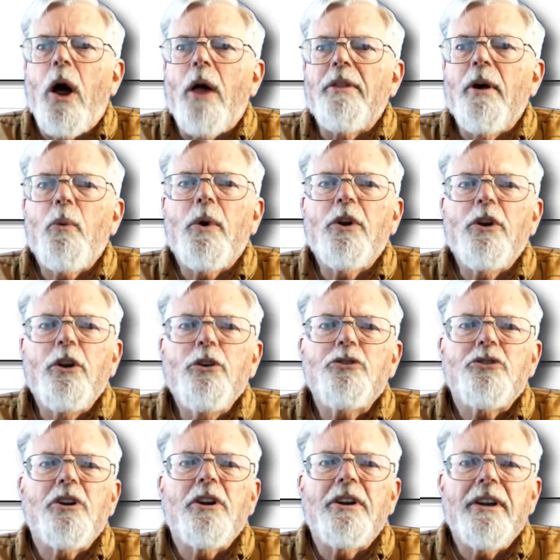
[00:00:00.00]
that were
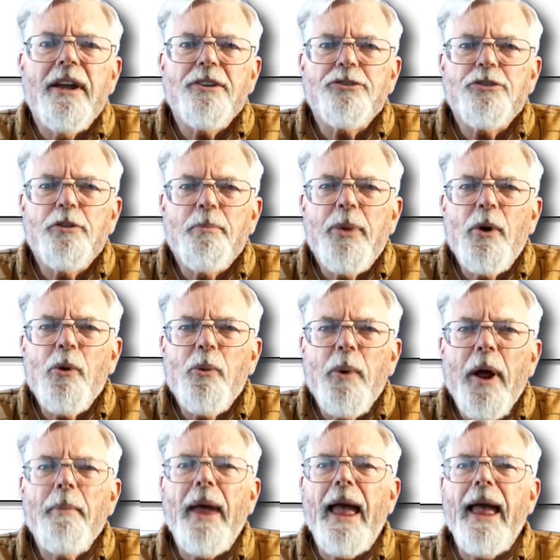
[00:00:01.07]
used to test the
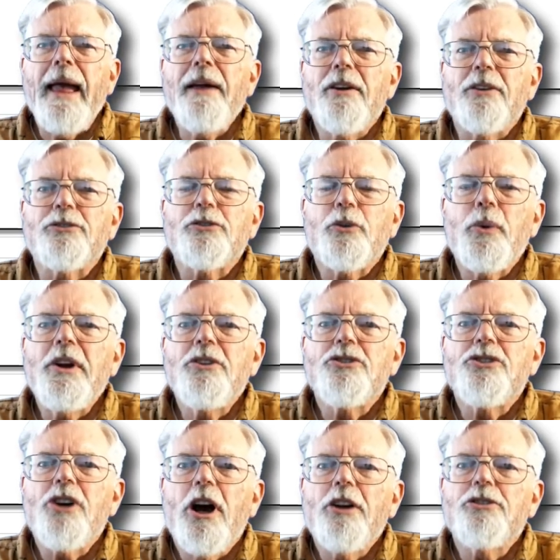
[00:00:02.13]
program, and a
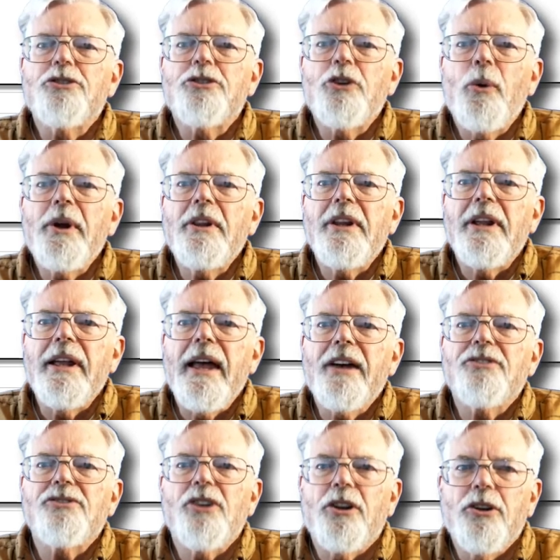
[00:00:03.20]
screenshot showing the
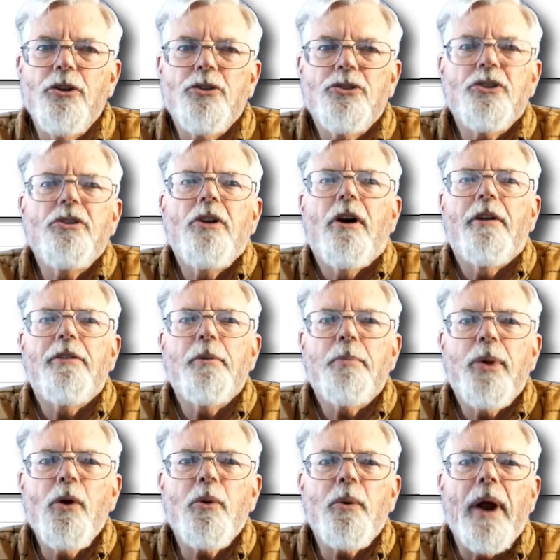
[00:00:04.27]
execution of the
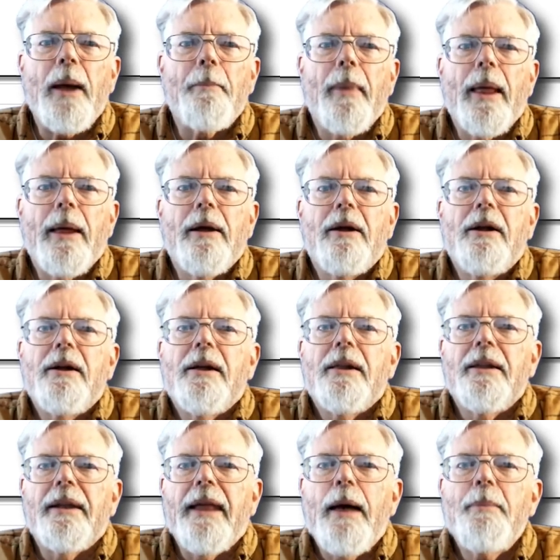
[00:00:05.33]
program.
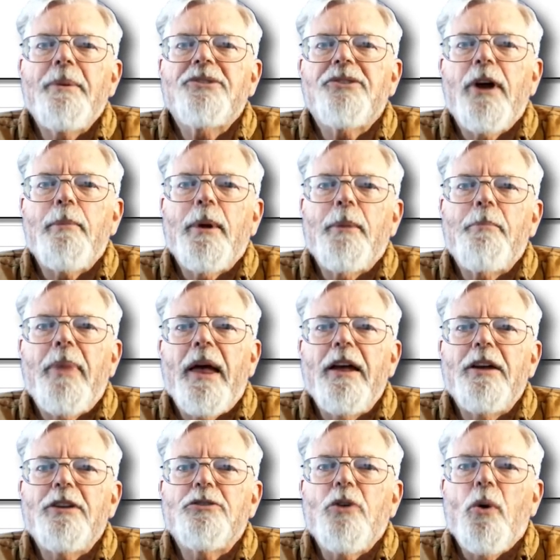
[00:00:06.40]
The lab assignment
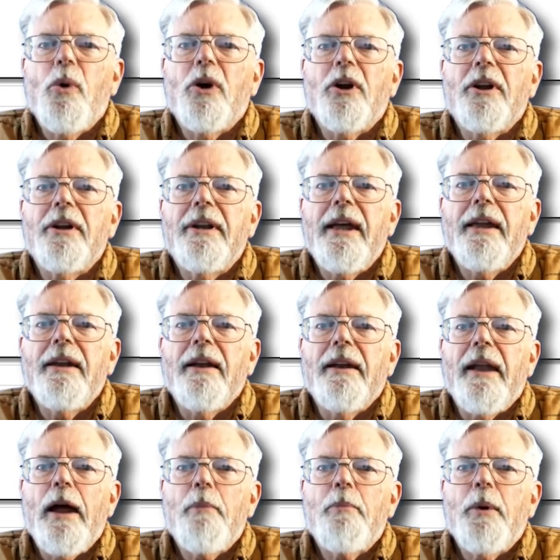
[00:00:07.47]
page will contain a
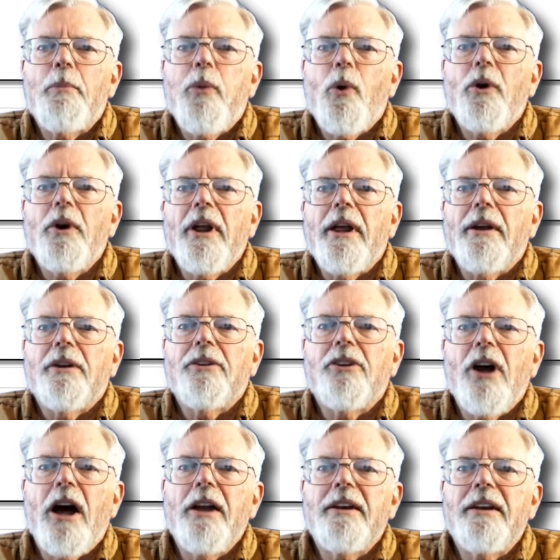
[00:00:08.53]
lab report in a
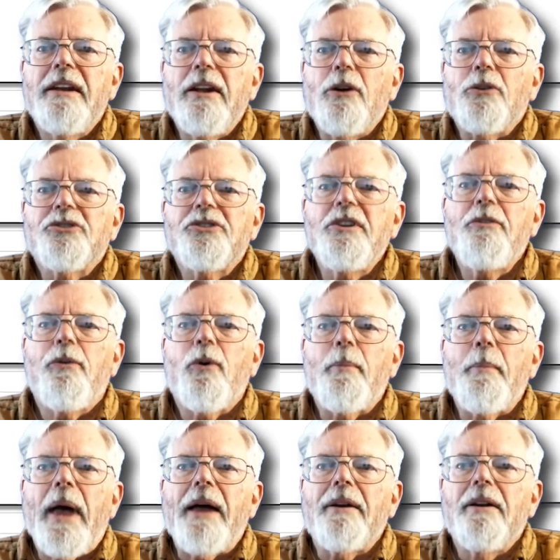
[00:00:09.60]
.doc
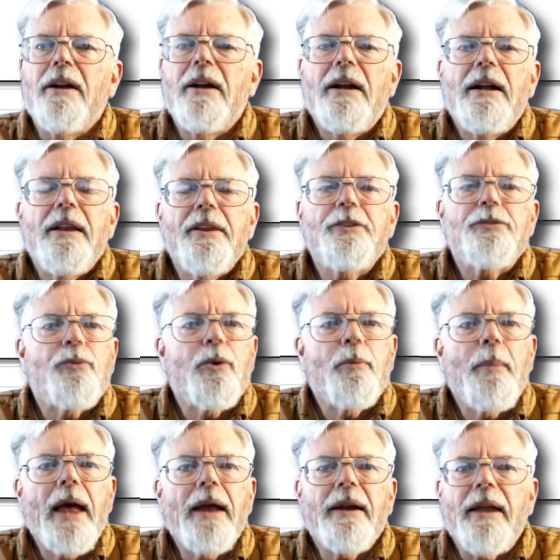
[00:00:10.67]
format. This
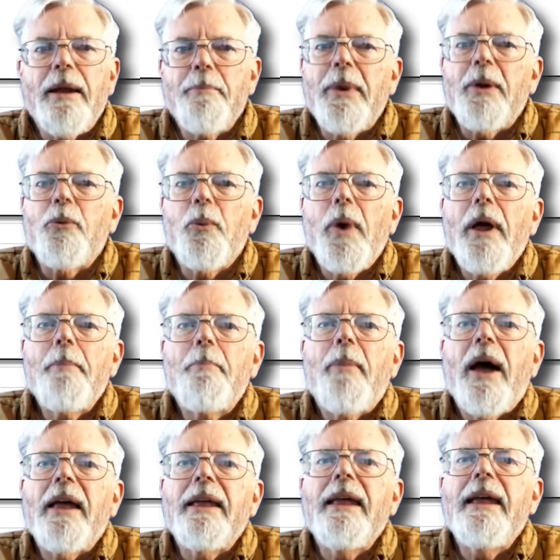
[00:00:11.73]
format can be read
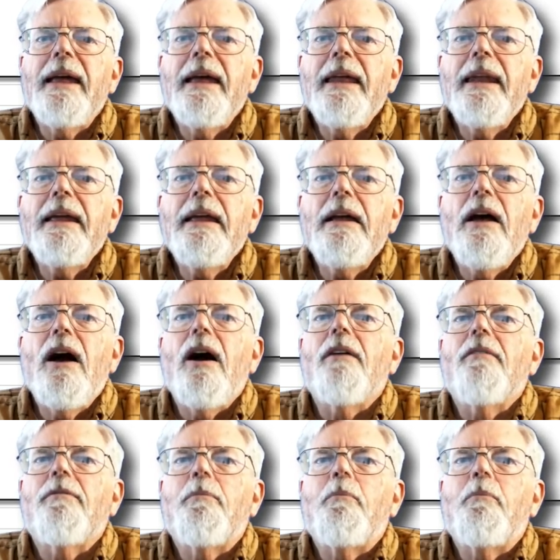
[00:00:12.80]
by any of